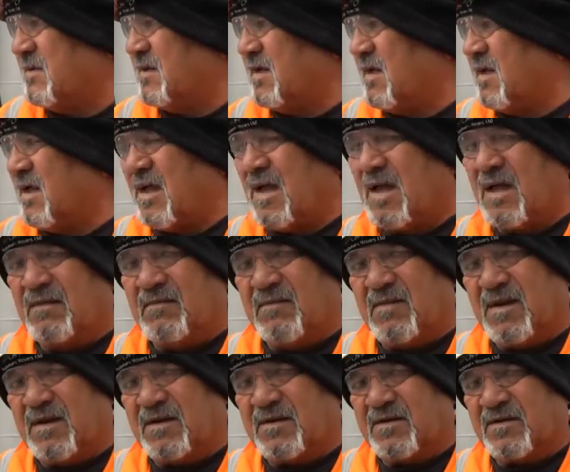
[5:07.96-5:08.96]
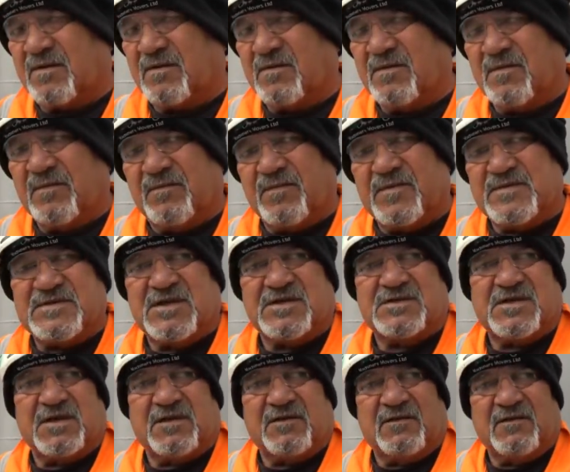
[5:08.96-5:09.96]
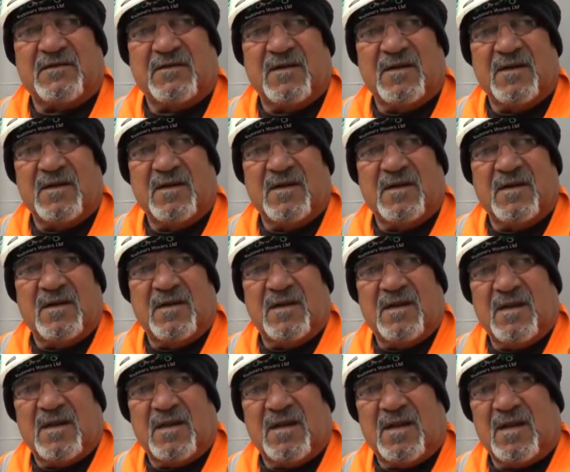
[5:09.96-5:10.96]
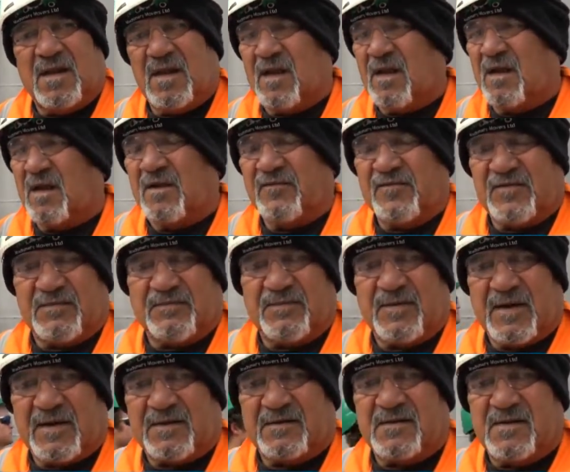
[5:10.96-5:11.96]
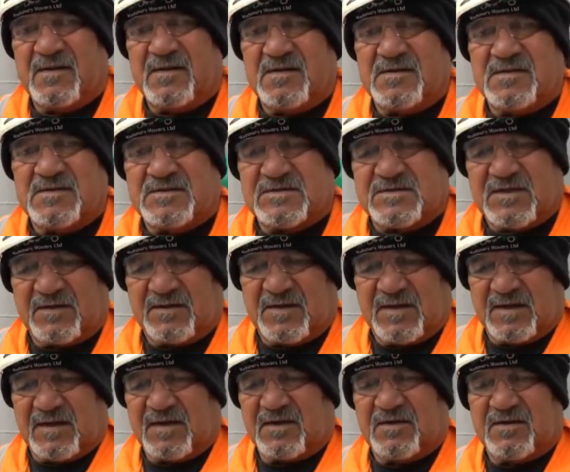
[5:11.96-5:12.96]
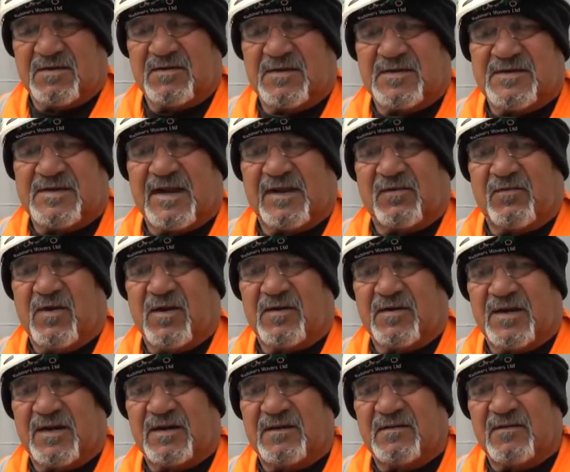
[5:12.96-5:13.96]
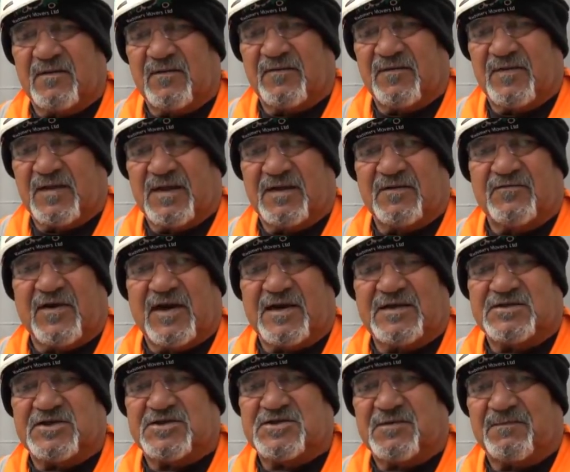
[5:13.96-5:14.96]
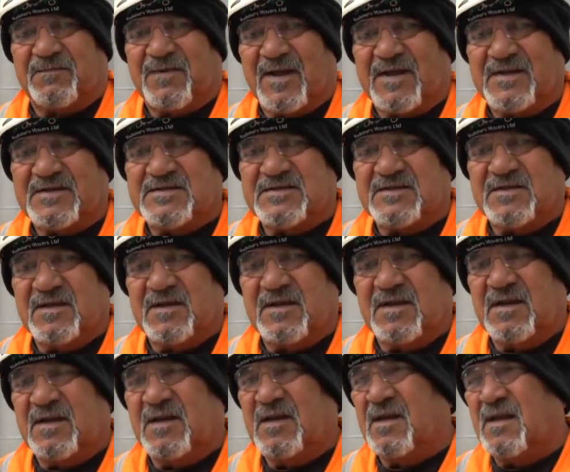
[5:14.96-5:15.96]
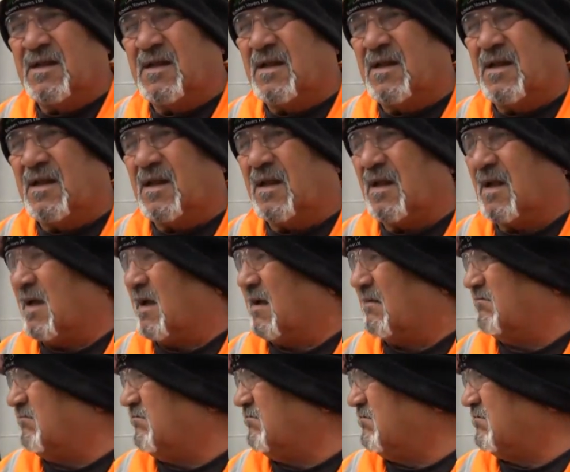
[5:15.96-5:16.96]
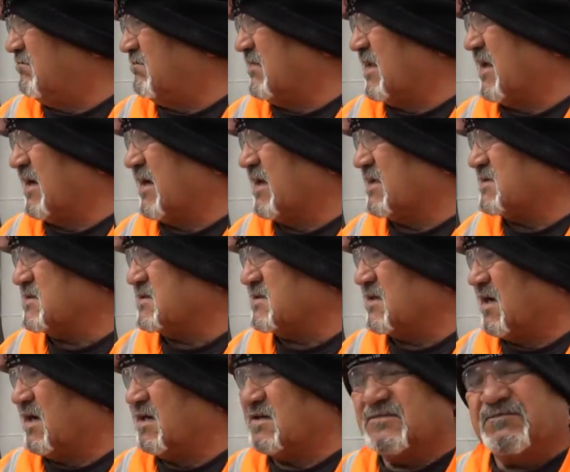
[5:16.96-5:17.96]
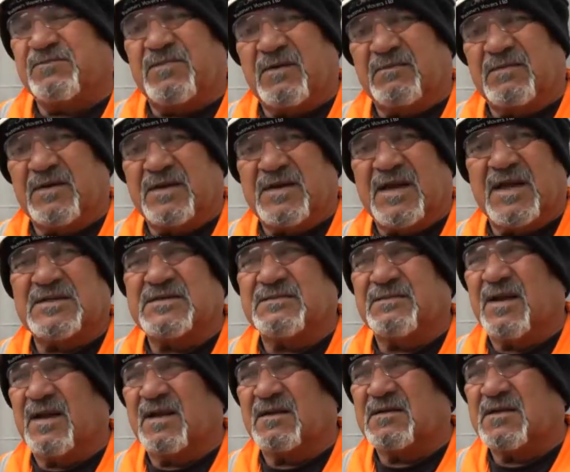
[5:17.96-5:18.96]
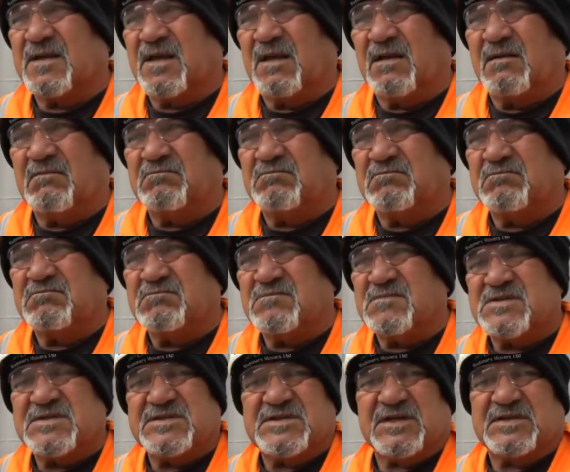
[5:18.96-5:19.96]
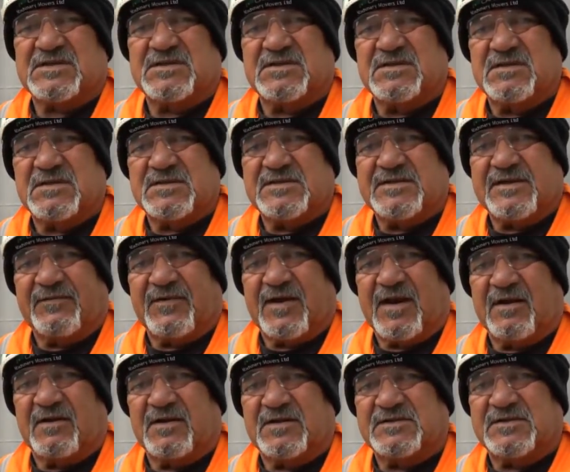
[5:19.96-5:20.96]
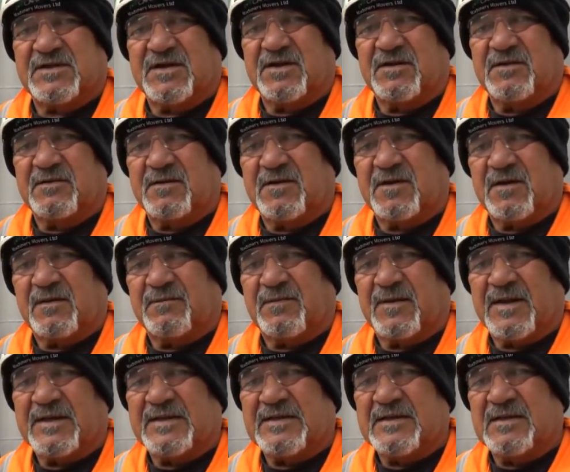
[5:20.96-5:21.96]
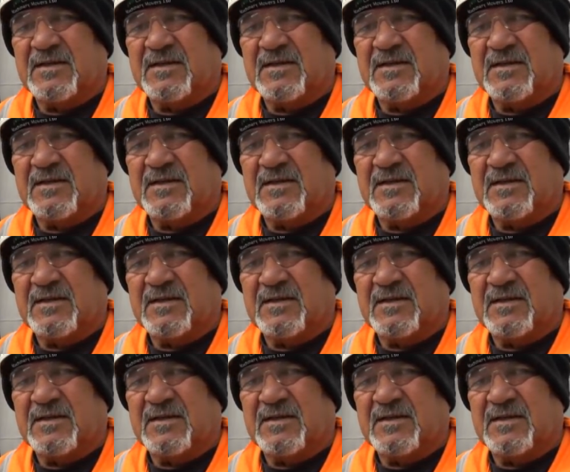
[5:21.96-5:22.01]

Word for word: uh, into position uh, over the plinth so they can do the tack welding of the transition plates. Um, that exercise probably takes about um, six, seven hours to do, to complete,